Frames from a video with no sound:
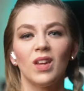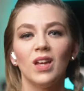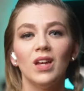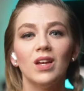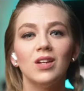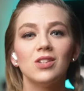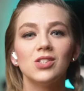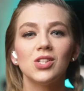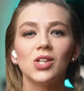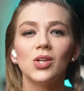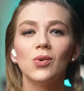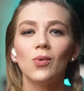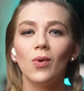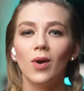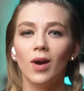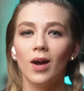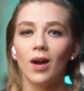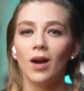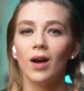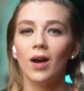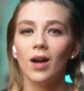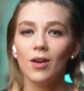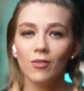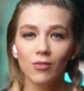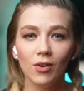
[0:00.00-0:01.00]
So,
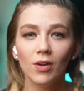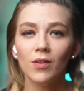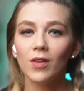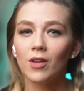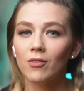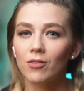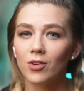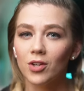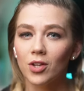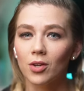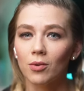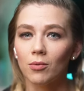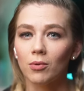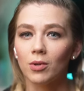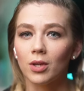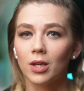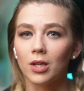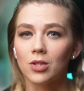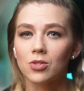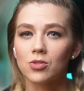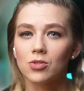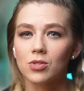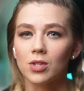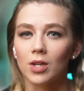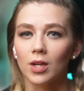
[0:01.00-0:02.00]
I found that video really
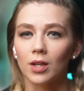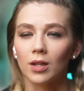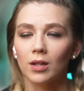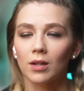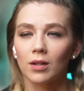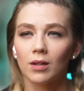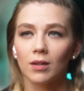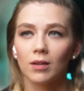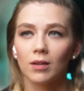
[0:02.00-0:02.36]
interesting.